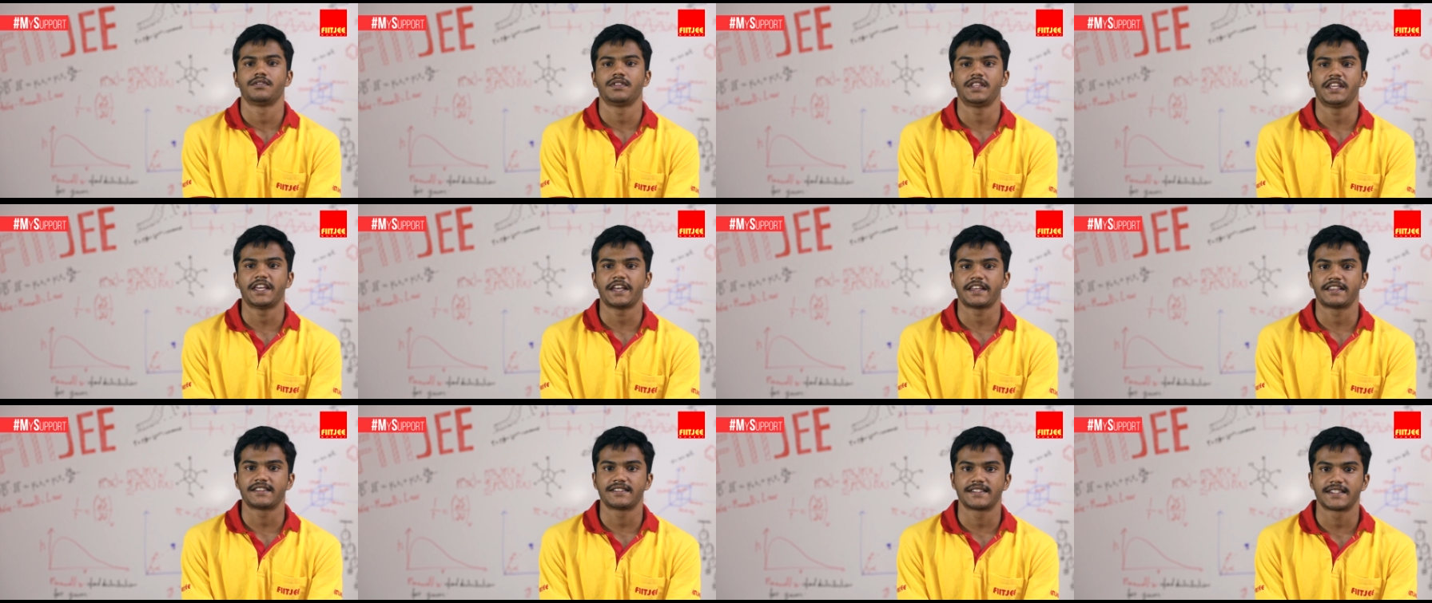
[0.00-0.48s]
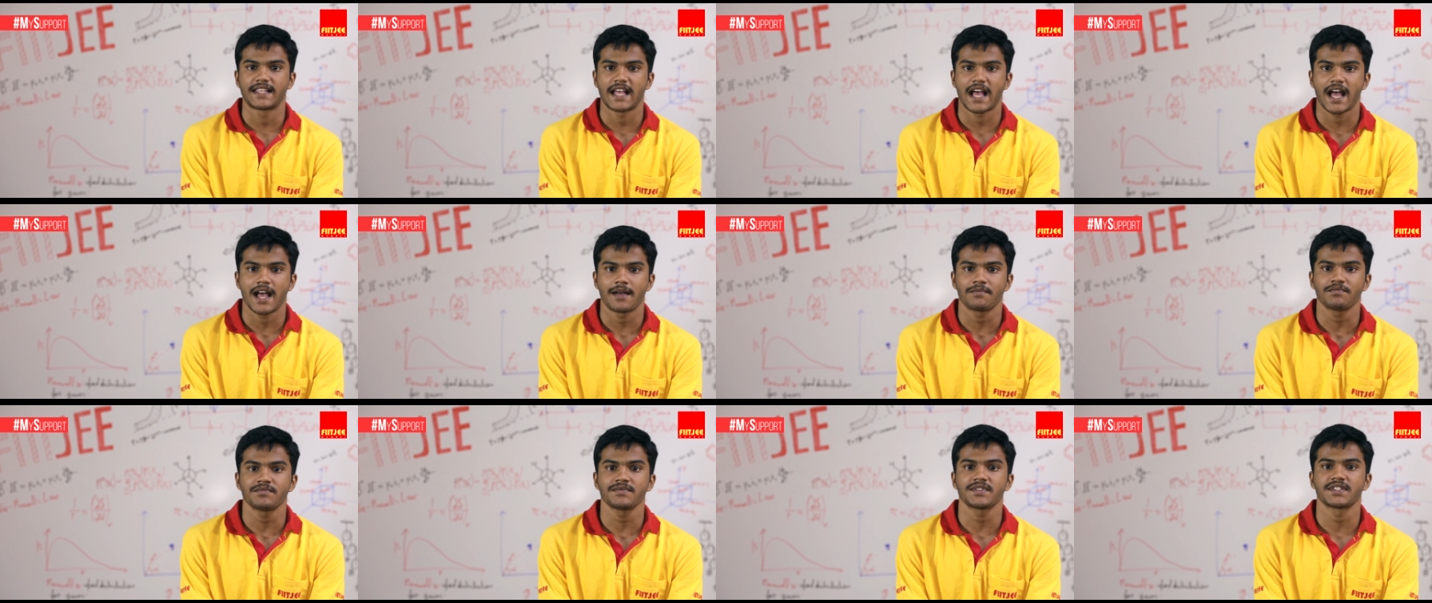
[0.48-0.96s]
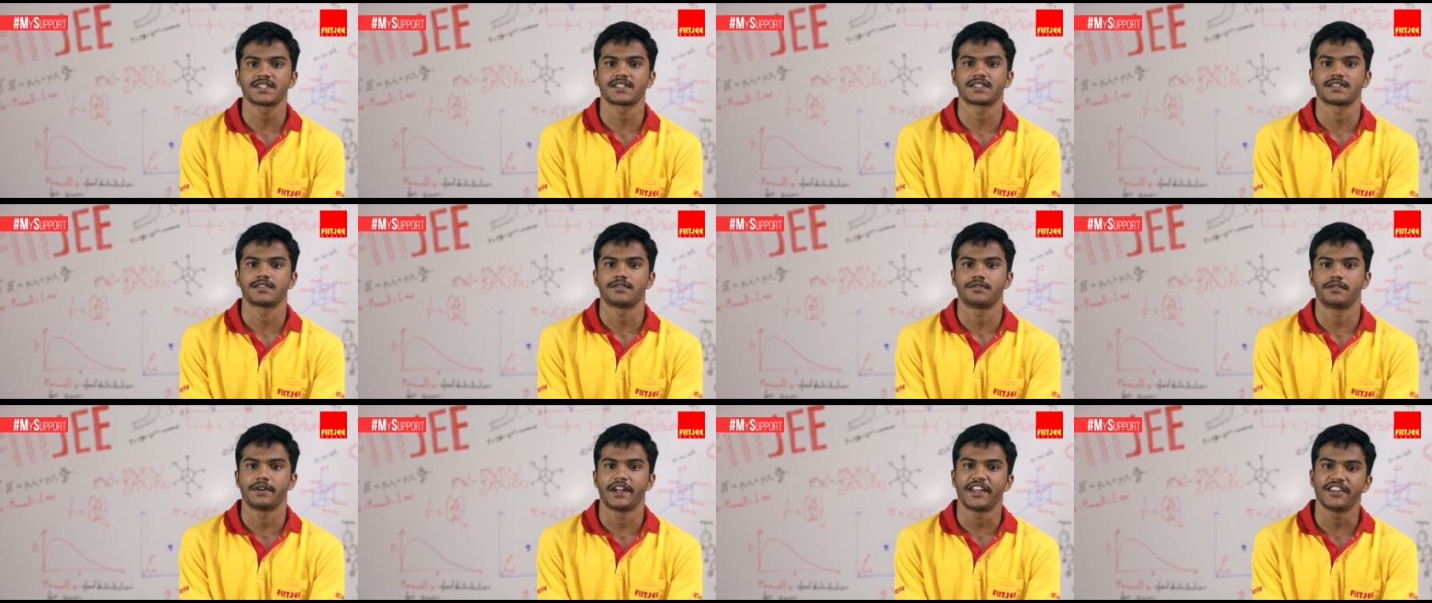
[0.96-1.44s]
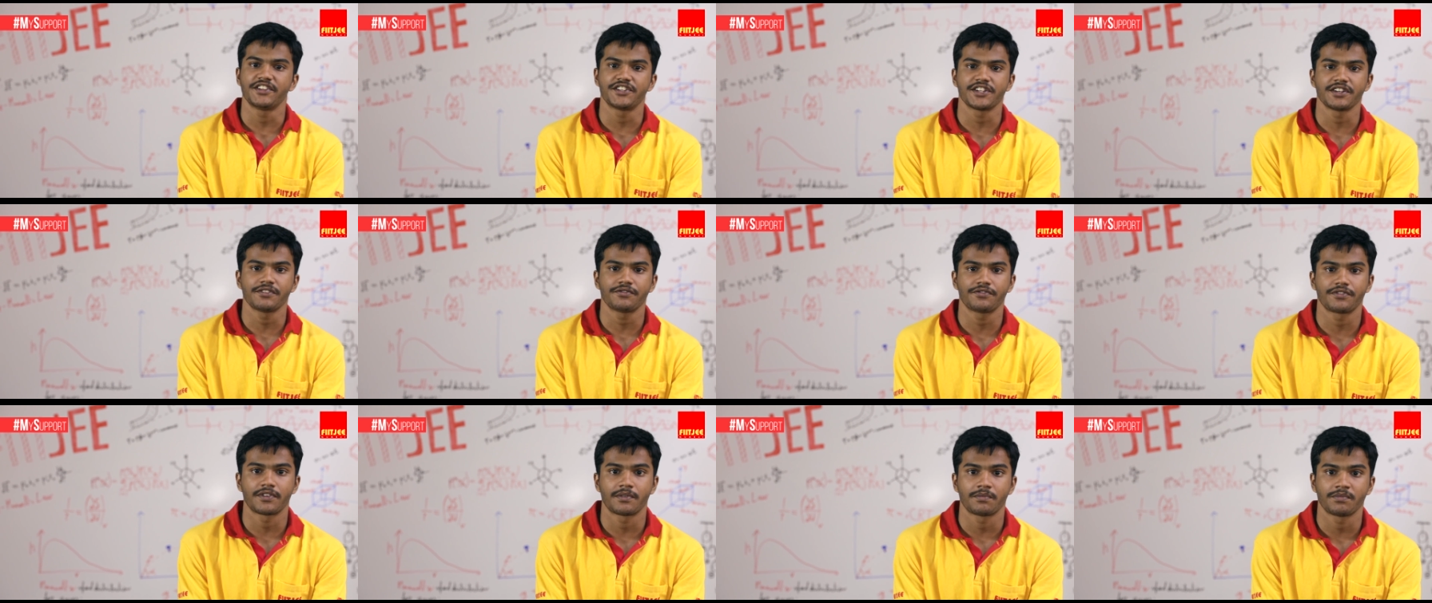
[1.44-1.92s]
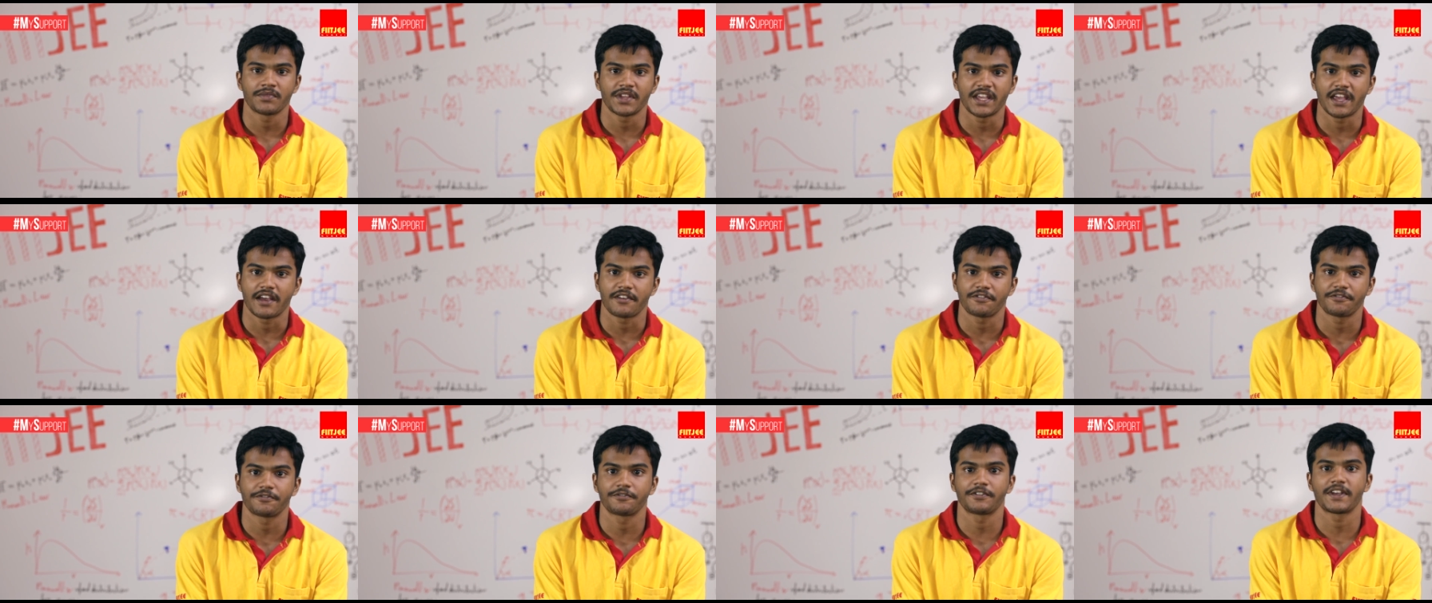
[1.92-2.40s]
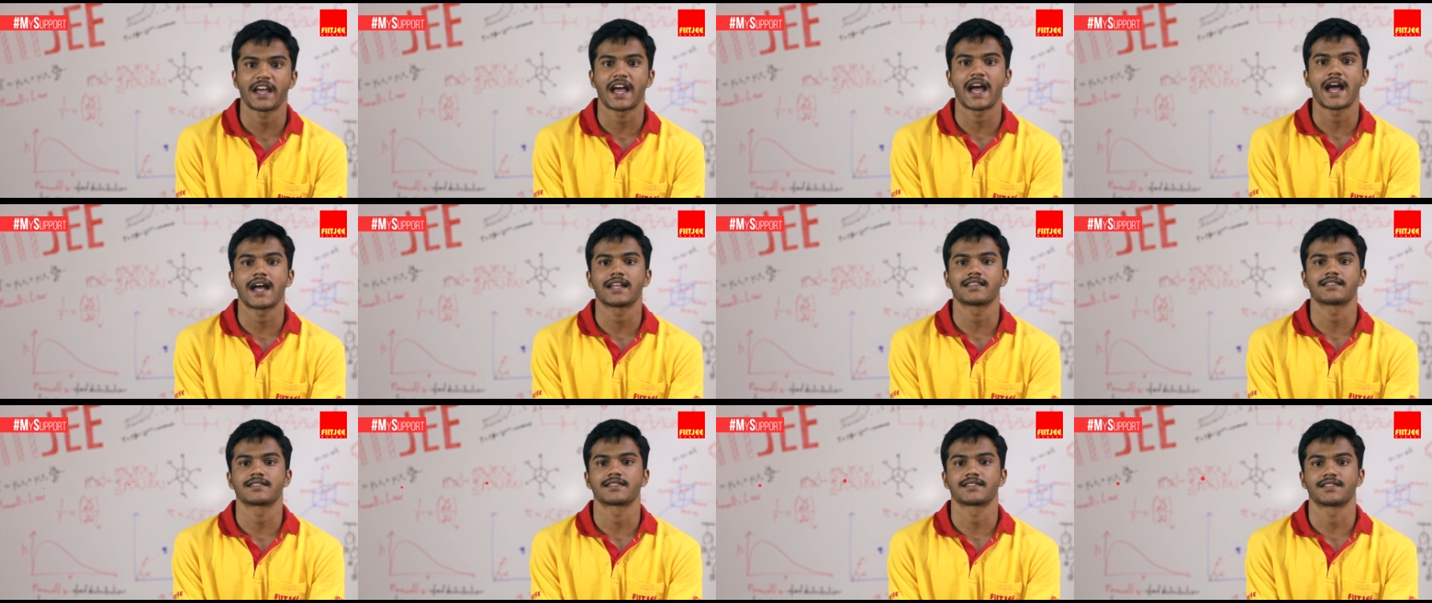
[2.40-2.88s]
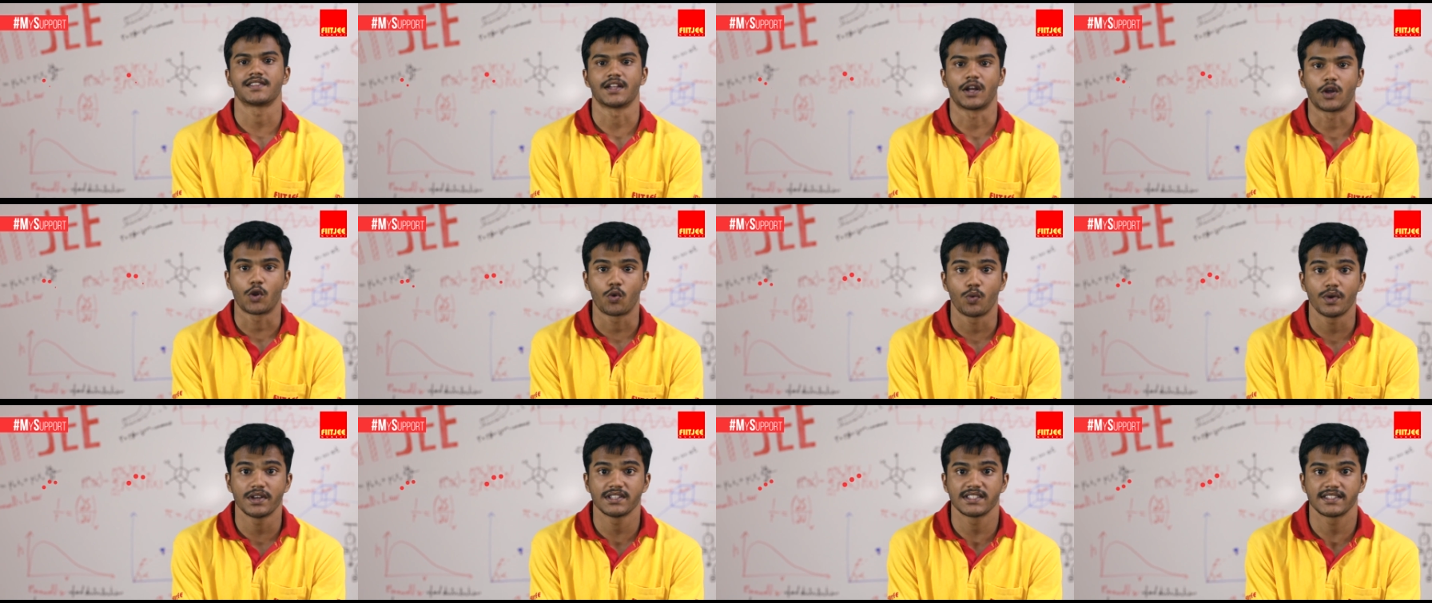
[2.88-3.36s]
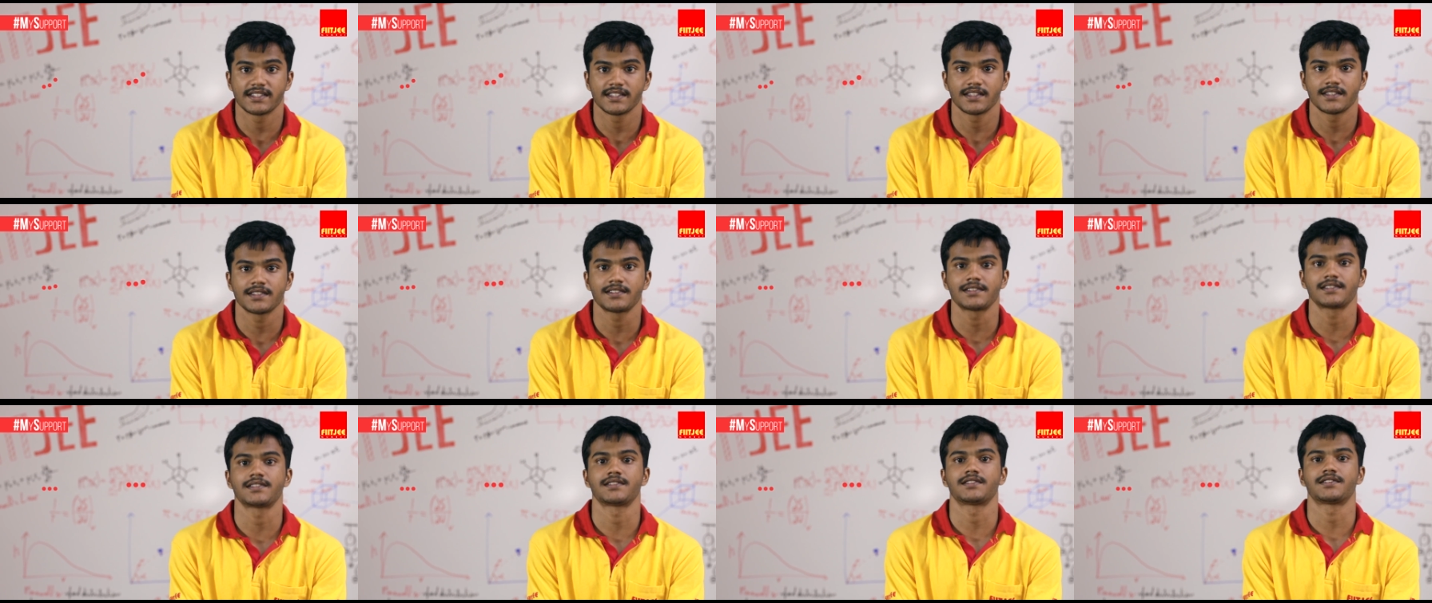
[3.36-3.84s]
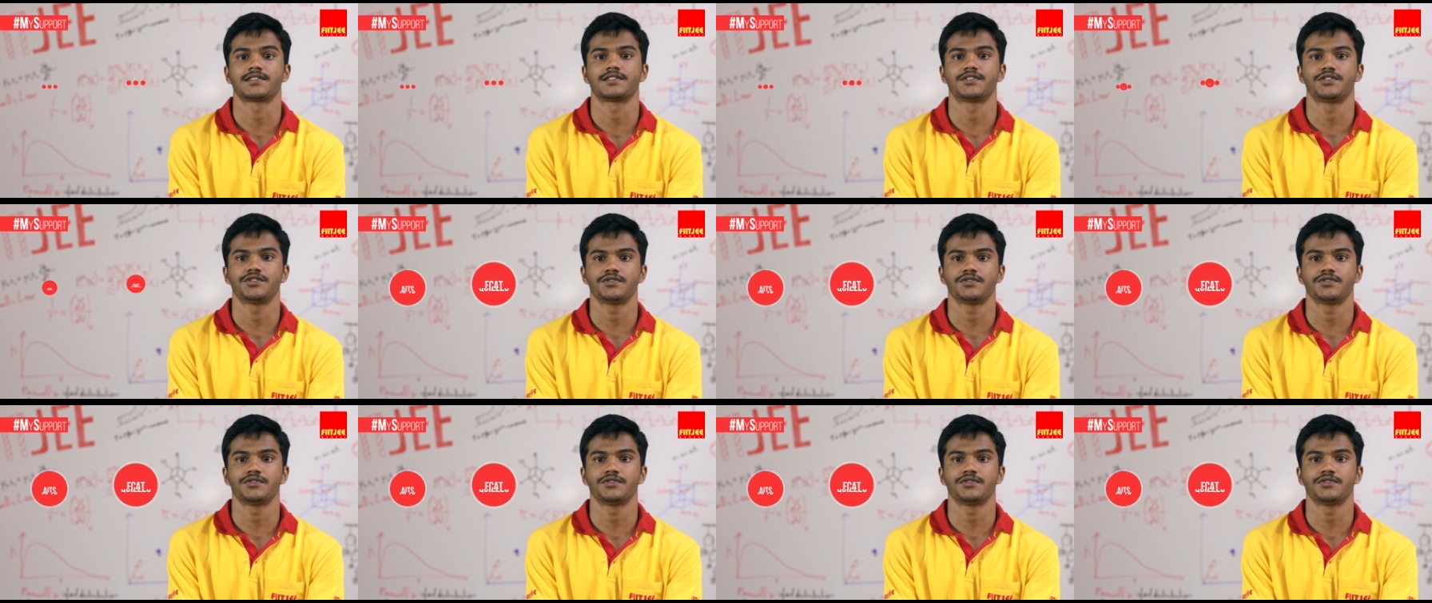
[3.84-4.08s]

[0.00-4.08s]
the exams ranging from the FCATs, the quizzes,